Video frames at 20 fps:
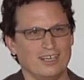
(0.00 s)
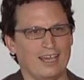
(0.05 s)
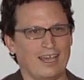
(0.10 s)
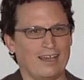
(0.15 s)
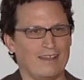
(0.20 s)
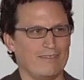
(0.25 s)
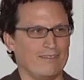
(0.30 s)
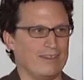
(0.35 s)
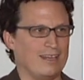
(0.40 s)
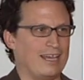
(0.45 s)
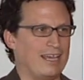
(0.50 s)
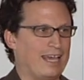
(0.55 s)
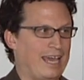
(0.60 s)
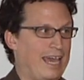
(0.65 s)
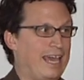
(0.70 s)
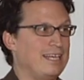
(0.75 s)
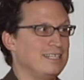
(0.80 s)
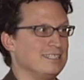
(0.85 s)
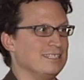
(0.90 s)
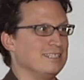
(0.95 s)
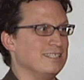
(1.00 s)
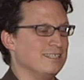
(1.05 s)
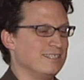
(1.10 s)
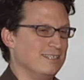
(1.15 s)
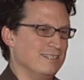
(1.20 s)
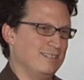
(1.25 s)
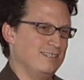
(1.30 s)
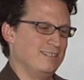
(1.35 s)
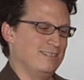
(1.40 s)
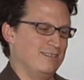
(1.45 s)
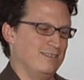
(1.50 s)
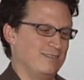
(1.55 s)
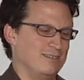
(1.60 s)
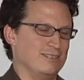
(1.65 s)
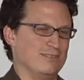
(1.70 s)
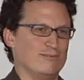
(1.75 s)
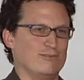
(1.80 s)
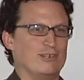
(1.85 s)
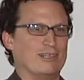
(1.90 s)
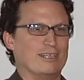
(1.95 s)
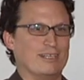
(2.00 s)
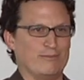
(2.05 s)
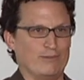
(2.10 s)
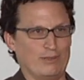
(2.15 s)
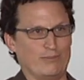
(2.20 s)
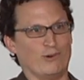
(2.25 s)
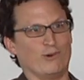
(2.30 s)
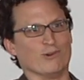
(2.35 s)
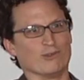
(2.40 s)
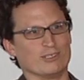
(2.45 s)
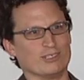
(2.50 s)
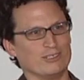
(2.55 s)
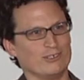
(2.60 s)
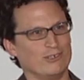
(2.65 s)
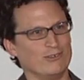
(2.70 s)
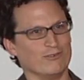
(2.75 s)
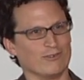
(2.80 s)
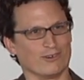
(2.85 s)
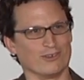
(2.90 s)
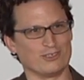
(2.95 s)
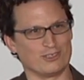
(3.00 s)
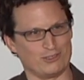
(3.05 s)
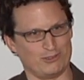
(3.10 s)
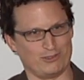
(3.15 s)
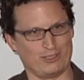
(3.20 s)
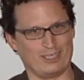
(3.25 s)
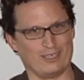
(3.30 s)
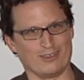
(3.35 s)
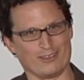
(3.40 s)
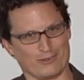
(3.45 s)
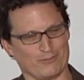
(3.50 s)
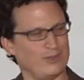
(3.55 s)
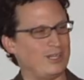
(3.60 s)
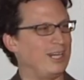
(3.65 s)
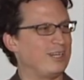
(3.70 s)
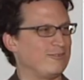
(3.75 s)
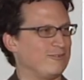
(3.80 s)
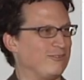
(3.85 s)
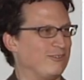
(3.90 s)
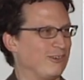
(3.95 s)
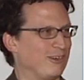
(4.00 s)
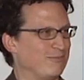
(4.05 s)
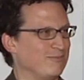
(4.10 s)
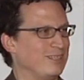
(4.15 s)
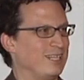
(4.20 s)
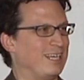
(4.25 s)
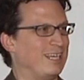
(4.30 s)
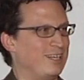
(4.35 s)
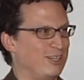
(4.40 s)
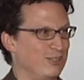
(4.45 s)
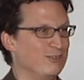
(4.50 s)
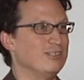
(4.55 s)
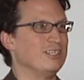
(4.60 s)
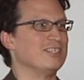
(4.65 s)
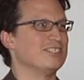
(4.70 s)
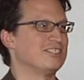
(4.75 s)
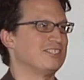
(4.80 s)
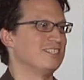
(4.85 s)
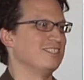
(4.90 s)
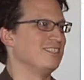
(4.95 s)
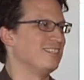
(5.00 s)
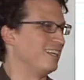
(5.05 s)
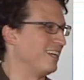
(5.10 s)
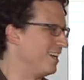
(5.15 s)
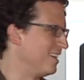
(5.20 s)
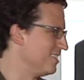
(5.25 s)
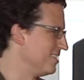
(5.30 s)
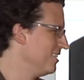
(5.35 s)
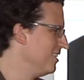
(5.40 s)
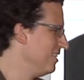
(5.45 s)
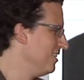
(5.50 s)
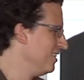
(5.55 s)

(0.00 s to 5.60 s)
and they hated the one that we ported over to the other platform. They noticed that,